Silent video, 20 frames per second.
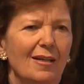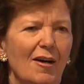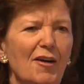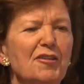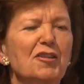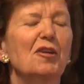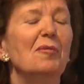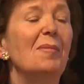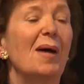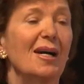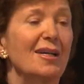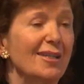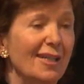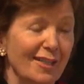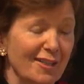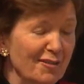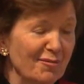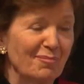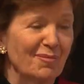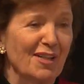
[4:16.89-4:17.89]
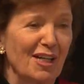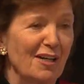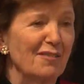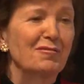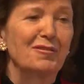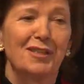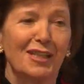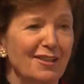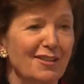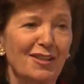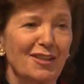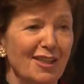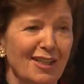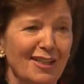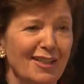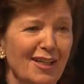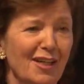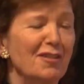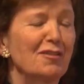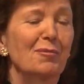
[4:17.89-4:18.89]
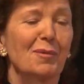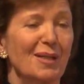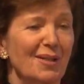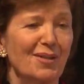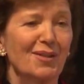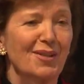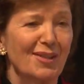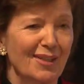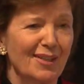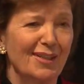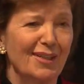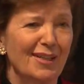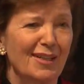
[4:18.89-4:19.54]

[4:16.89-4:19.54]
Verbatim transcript: undermining of dignity and worth,